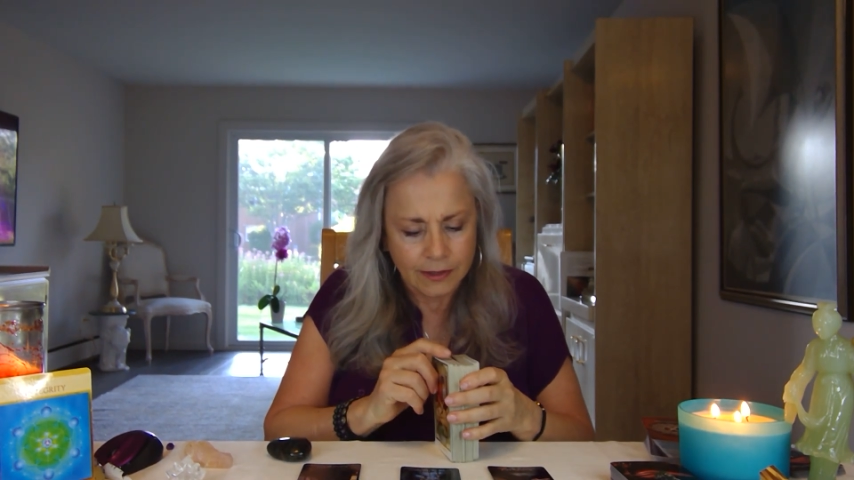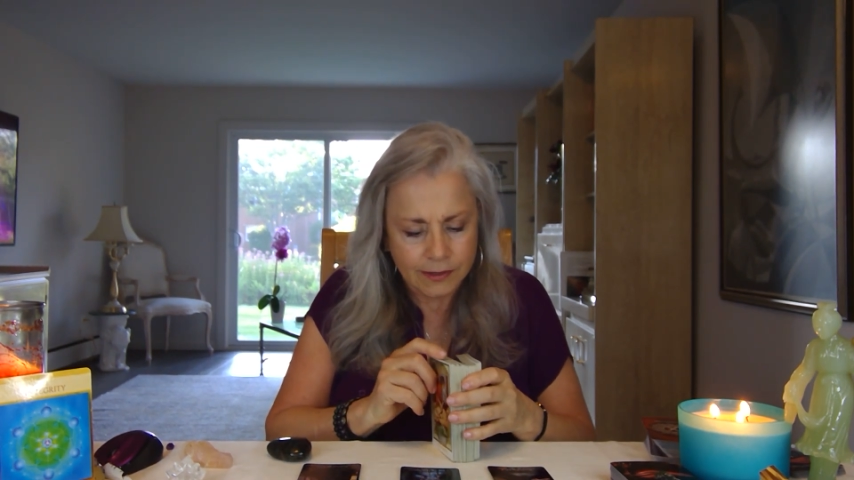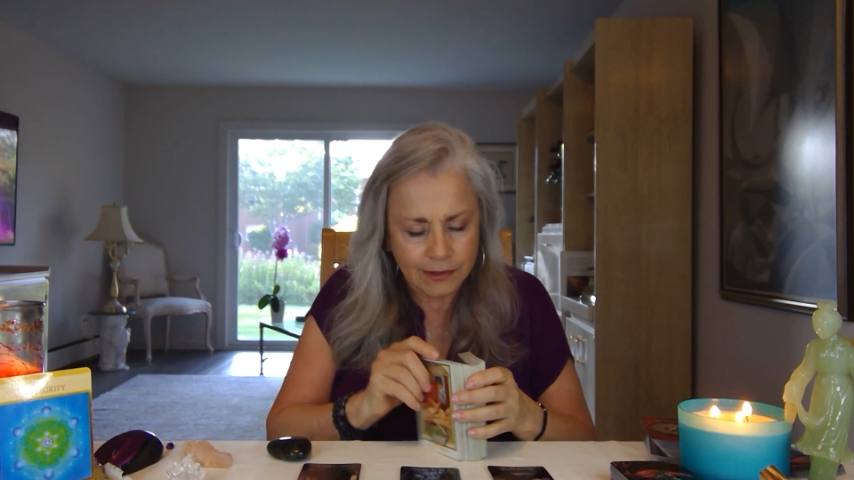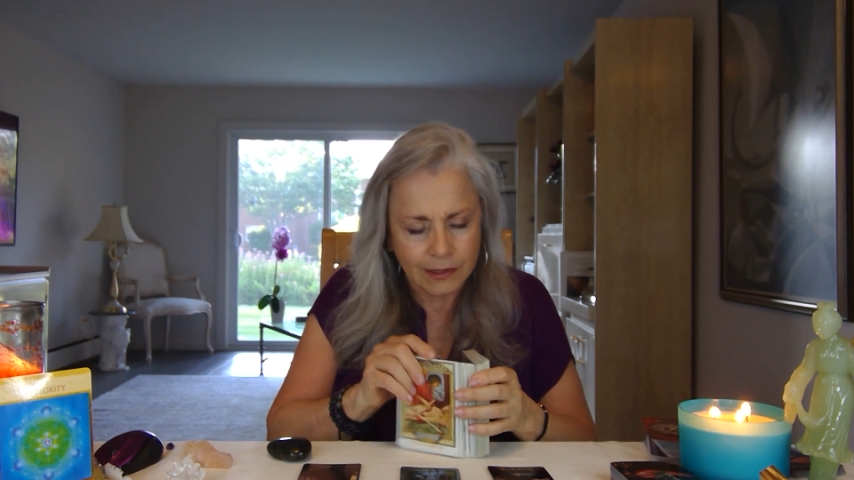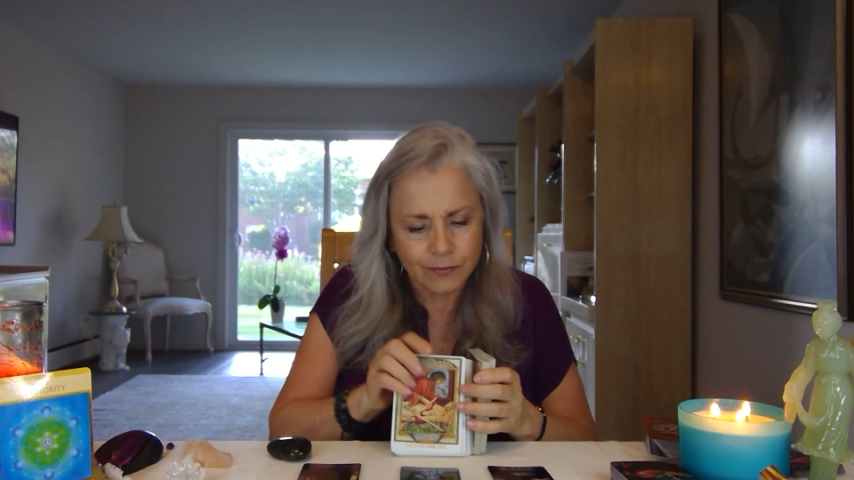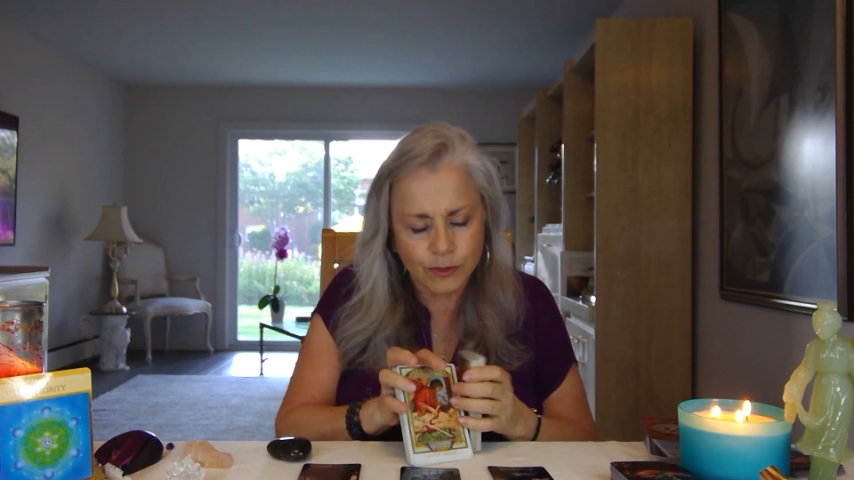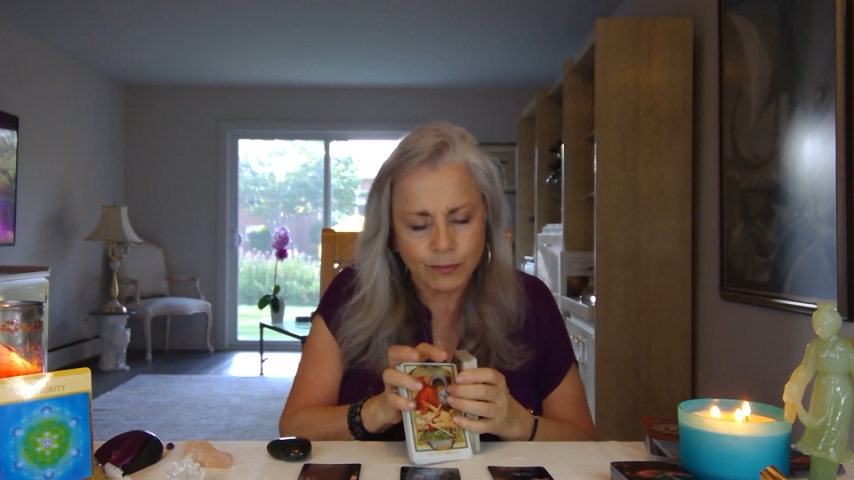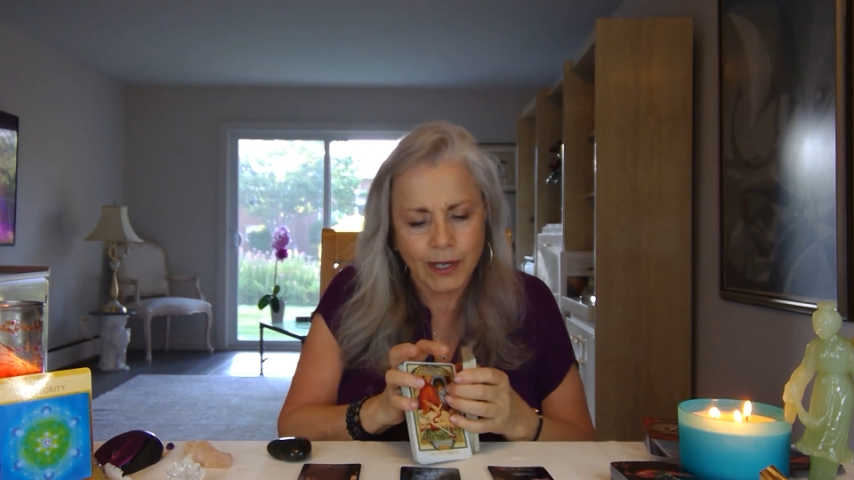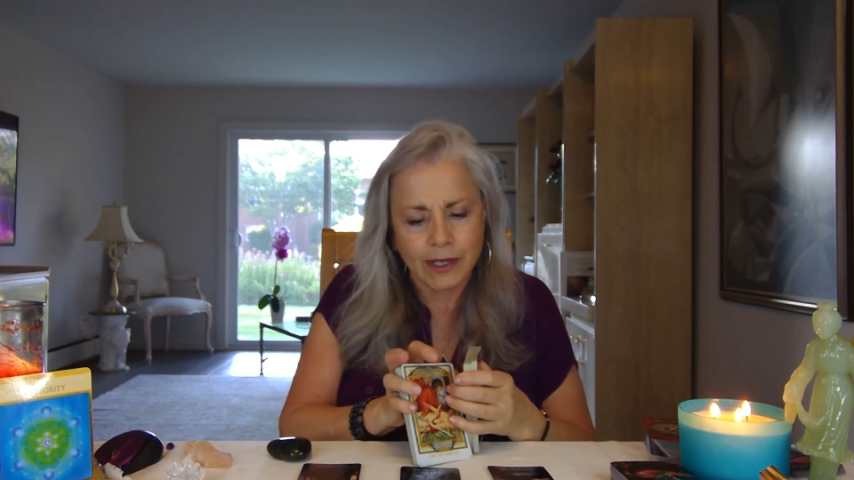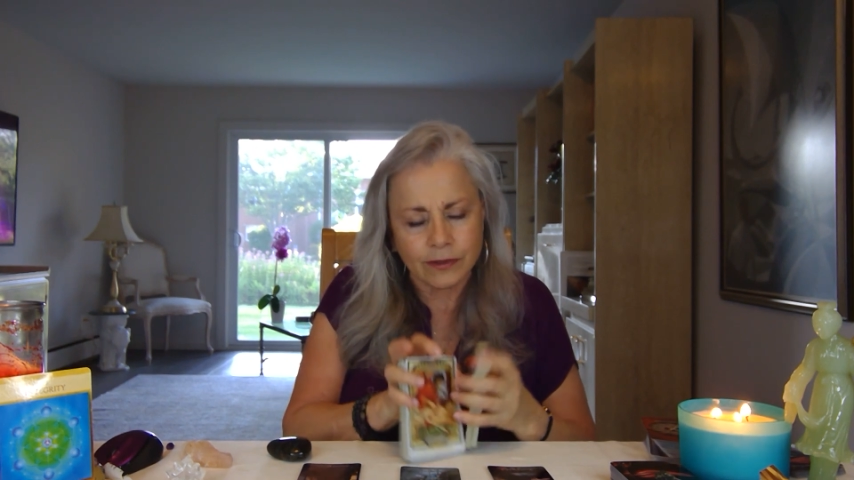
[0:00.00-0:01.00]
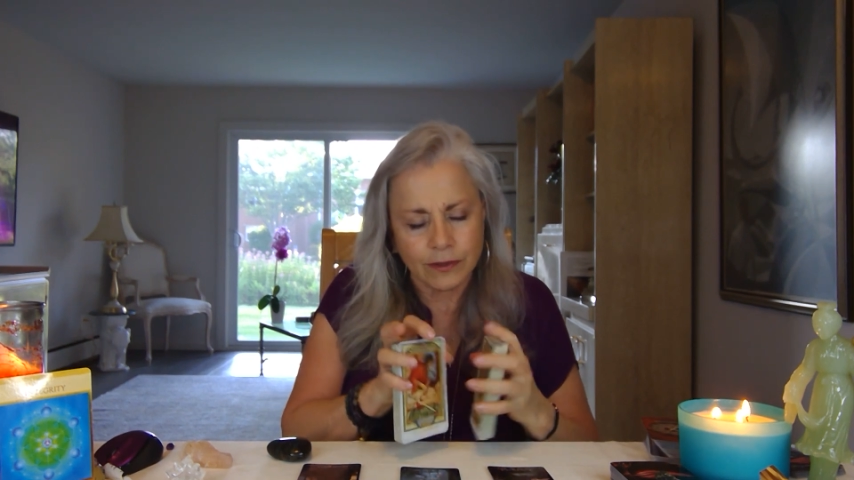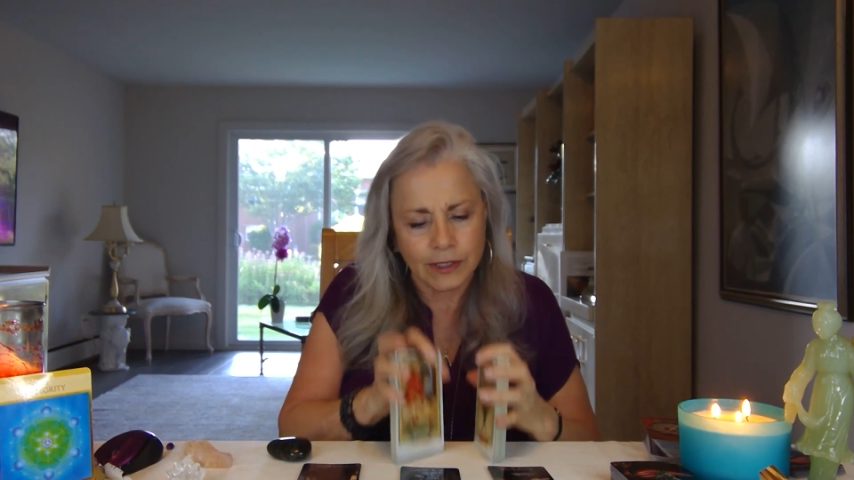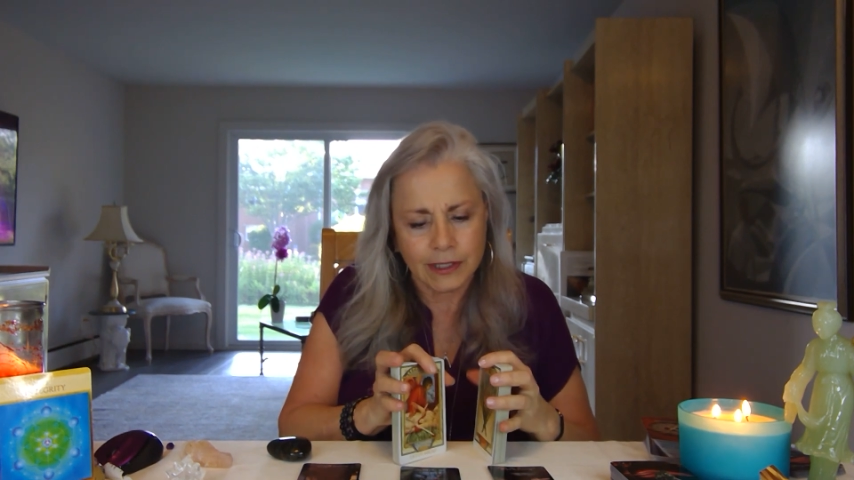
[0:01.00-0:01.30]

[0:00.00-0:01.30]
is the lover's path going